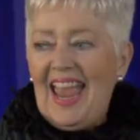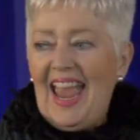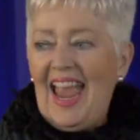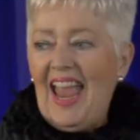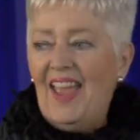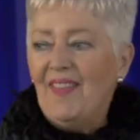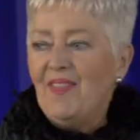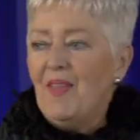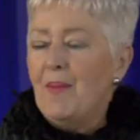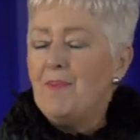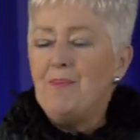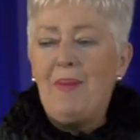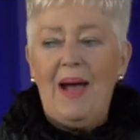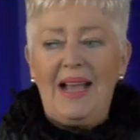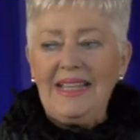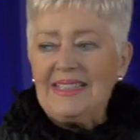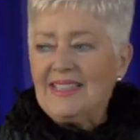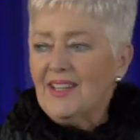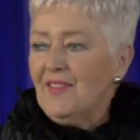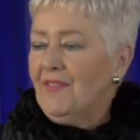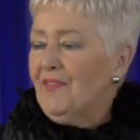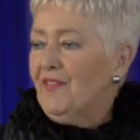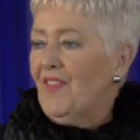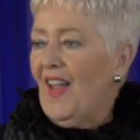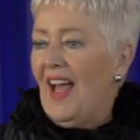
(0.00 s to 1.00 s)
And the
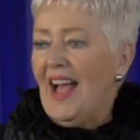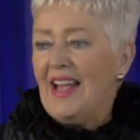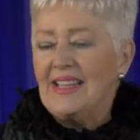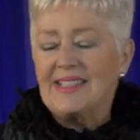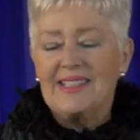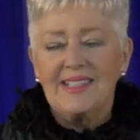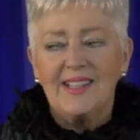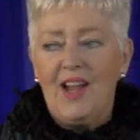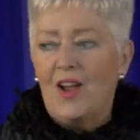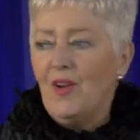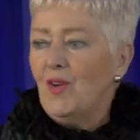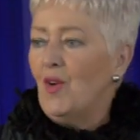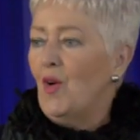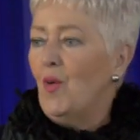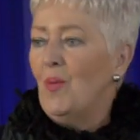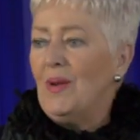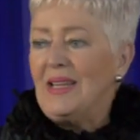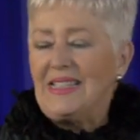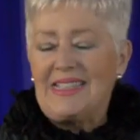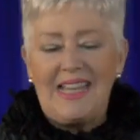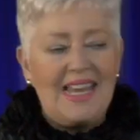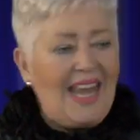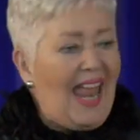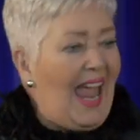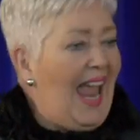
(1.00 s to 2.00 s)
butterflies don't
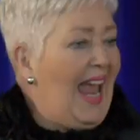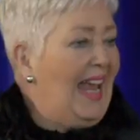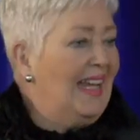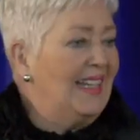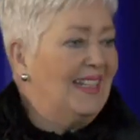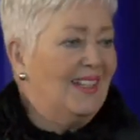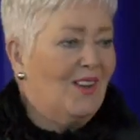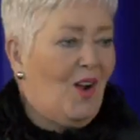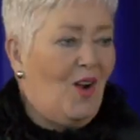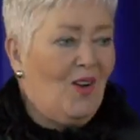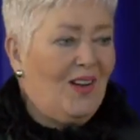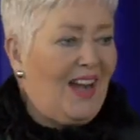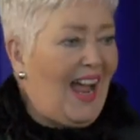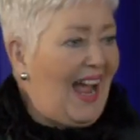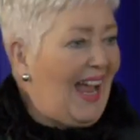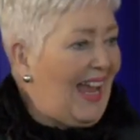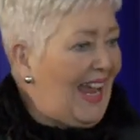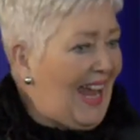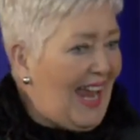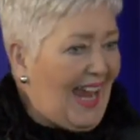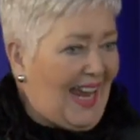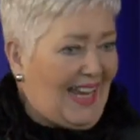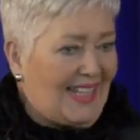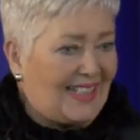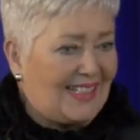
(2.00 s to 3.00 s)
always land on our
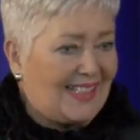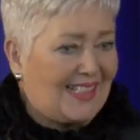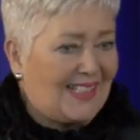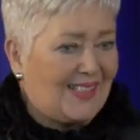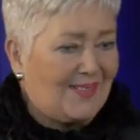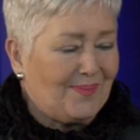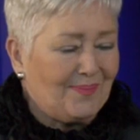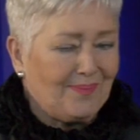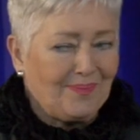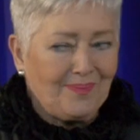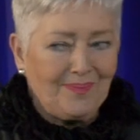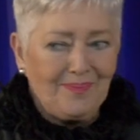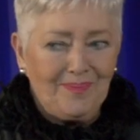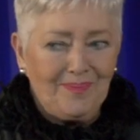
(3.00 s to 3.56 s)
heads